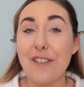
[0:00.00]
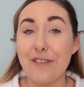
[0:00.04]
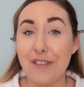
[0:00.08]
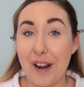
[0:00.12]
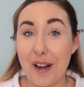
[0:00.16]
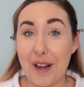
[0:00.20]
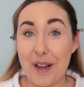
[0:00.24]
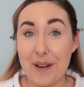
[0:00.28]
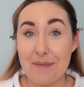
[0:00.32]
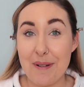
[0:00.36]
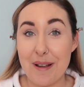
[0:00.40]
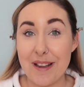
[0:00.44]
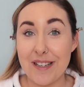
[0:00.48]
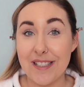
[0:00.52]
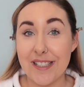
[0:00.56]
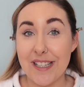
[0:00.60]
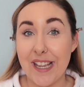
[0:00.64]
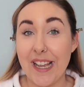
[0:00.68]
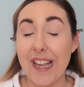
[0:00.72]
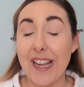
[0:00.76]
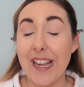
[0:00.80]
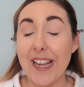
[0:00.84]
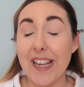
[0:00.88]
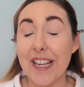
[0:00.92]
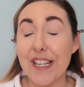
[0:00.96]
recommend
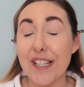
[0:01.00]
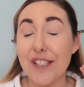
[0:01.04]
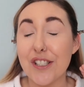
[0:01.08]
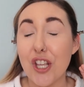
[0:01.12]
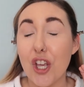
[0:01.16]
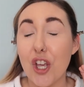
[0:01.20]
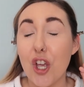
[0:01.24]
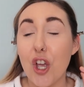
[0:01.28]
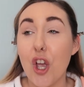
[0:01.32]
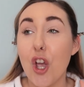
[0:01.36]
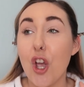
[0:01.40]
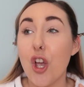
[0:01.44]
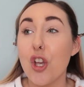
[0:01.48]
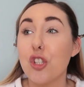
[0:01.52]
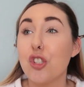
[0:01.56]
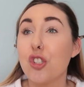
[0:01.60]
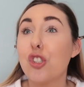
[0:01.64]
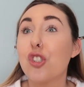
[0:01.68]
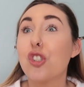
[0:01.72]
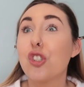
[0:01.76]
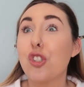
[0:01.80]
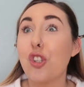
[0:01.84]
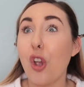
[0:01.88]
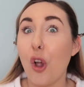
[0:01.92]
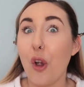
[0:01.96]
it. It is
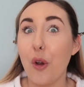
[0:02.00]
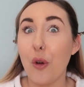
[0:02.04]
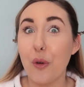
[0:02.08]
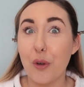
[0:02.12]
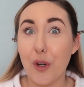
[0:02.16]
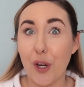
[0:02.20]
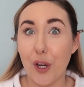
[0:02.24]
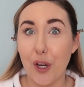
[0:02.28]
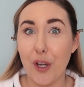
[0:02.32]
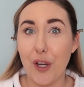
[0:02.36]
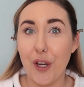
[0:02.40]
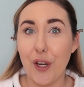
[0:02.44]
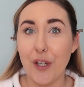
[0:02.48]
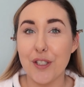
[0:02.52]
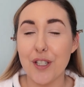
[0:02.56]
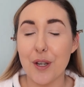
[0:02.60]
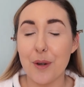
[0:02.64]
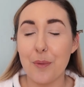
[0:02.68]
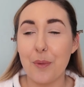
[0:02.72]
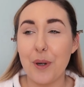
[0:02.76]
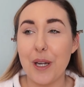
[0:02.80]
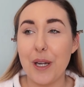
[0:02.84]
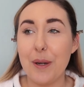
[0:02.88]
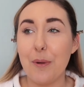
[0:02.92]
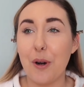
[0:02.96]
so good.
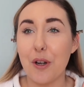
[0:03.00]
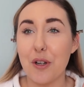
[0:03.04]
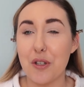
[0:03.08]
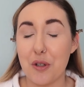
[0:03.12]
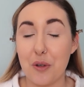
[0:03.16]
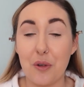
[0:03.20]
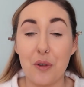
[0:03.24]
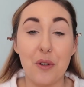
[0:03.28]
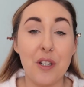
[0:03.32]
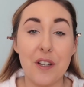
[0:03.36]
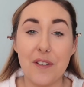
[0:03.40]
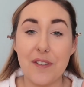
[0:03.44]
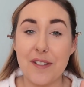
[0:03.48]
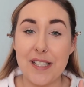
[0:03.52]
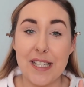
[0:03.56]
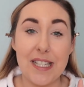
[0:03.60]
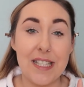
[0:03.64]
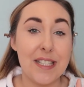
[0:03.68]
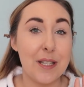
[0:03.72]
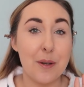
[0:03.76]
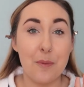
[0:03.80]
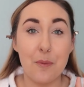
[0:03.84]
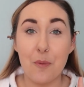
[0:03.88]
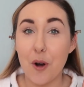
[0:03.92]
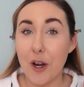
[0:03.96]
We watched all of
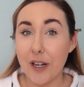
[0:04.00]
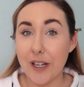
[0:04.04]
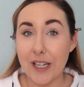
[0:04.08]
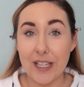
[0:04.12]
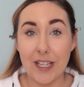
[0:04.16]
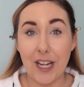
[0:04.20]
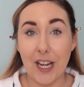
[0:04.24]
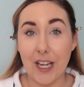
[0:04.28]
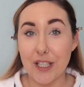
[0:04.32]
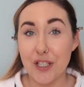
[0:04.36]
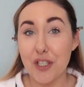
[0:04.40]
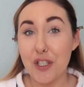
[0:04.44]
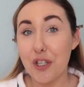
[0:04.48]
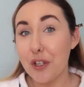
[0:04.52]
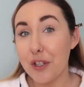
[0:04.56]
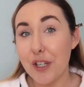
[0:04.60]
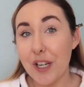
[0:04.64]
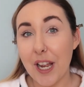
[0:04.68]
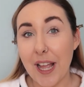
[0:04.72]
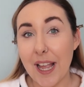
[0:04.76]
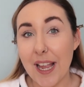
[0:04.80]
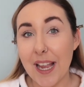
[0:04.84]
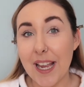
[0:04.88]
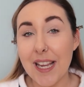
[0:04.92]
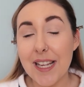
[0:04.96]
season 1 in like 2
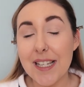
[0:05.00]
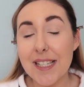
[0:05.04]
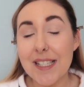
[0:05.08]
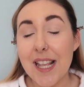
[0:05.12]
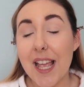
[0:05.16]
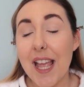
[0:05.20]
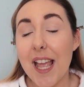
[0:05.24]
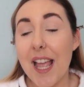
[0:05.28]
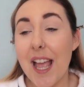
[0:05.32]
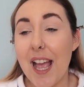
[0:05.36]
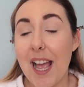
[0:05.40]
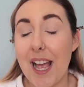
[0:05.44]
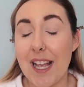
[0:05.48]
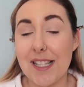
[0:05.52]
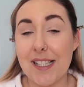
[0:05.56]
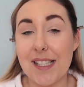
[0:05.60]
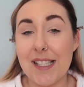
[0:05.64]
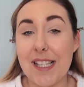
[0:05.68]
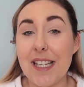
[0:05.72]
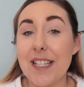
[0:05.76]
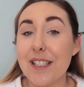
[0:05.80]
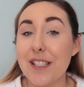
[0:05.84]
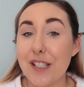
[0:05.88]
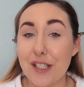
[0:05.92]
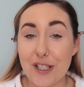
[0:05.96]
days, and
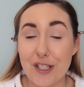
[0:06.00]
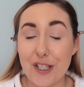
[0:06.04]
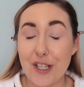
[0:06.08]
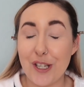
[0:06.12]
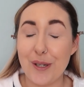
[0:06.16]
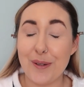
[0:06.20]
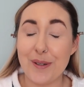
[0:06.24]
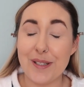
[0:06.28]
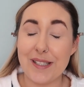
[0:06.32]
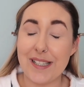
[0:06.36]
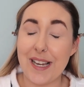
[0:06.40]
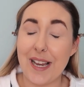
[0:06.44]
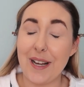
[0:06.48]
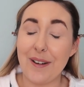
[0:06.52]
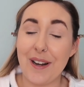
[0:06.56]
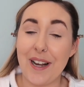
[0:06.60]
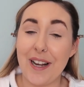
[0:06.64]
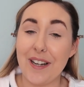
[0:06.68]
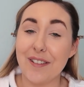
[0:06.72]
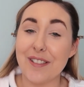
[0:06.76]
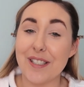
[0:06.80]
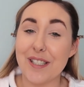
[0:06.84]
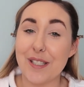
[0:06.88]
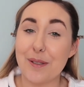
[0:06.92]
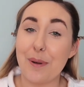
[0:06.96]
season 2 is now
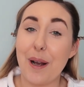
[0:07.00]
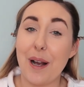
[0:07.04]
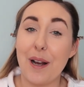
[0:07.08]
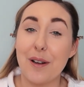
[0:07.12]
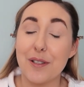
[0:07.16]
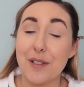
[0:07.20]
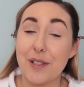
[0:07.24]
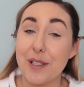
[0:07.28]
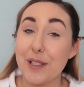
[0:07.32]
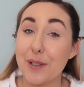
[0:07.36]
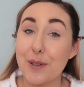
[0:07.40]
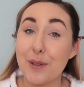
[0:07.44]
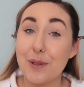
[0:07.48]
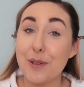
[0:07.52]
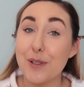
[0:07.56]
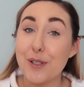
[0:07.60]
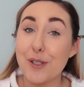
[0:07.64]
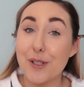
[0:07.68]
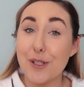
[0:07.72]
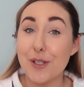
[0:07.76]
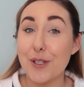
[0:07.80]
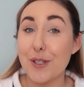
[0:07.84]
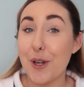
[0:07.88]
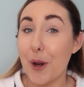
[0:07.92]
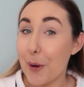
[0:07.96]
out as well. So it's called
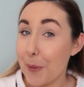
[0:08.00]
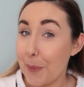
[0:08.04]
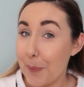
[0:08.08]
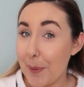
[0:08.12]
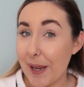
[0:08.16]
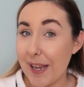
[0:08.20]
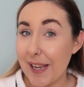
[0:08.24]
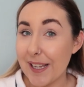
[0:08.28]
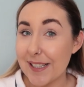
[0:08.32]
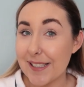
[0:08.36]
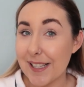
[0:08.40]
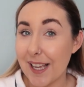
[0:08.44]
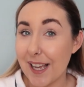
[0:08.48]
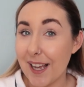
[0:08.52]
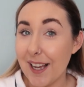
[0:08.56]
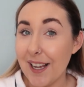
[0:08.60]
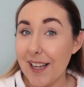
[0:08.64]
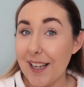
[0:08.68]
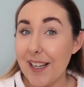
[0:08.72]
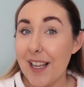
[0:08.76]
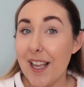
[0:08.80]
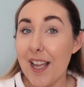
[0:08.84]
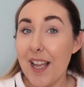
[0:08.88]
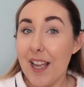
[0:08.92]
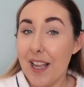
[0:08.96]
Snowpiercer.